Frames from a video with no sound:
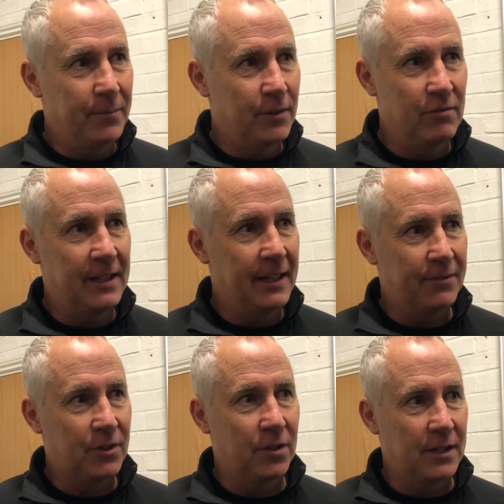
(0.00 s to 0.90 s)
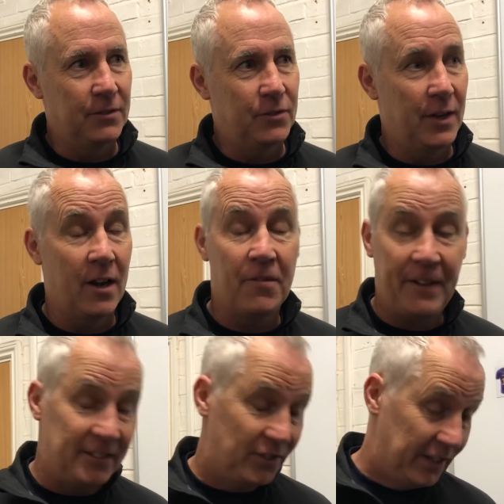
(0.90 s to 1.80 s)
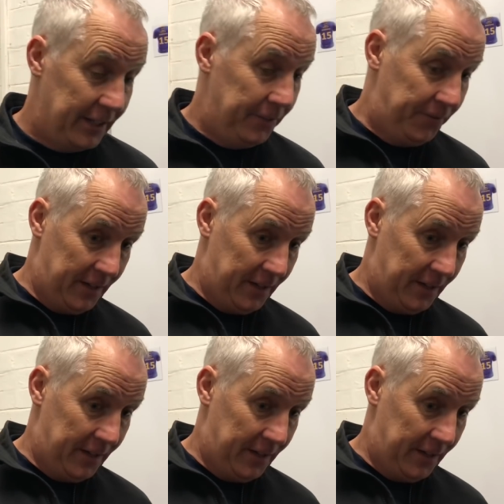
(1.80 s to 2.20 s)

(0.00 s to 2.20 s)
You really have got to go to it. And I thank Steve,